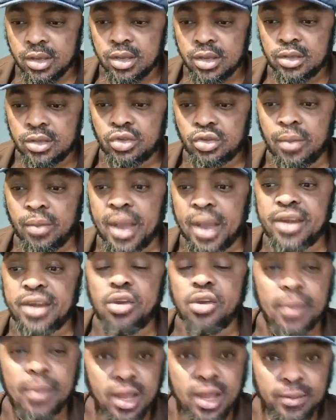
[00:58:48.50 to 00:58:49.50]
Some
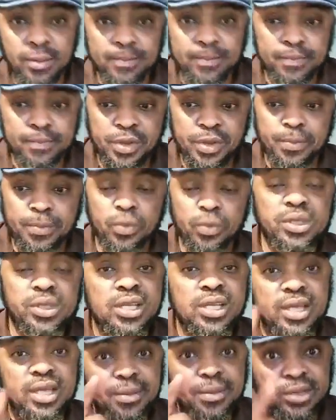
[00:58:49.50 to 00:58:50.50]
Anioma people
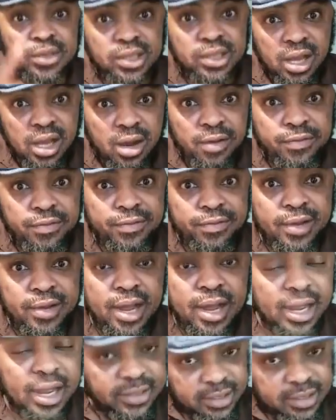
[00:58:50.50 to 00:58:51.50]
see themselves
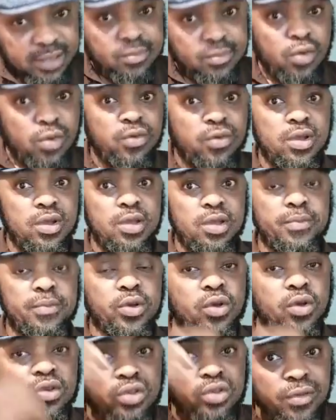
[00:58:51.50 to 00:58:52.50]
as Igbo
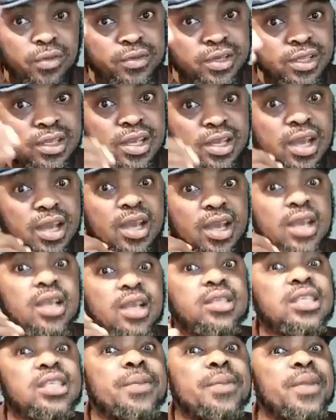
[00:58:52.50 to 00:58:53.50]
because of the
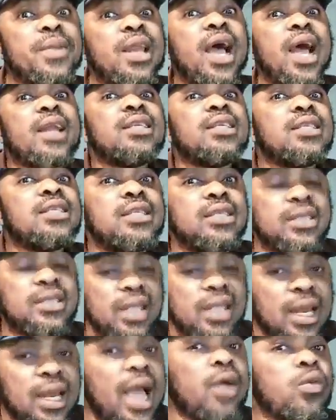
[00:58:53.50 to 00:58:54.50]
similarity,
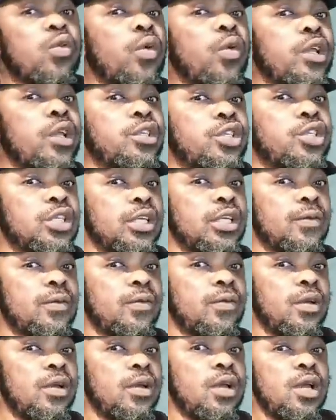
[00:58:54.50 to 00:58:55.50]
the language.
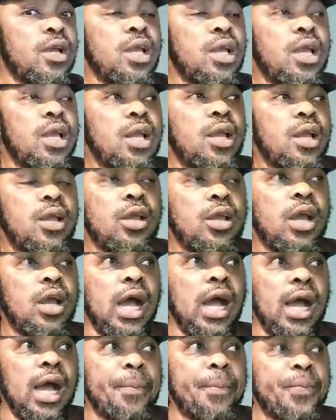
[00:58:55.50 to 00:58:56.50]

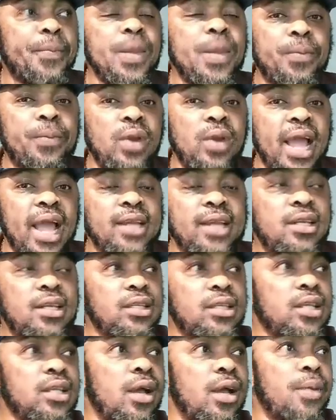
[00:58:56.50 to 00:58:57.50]
People like
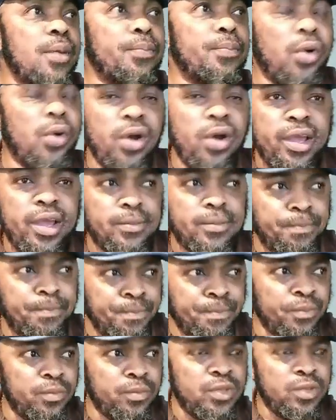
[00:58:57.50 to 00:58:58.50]
this boy,
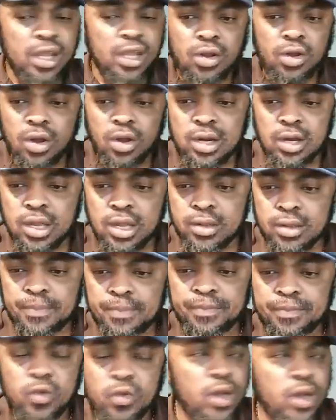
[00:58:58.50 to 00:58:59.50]
they call,
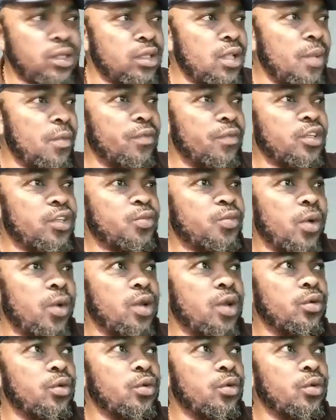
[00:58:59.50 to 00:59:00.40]
what's the name of this boy?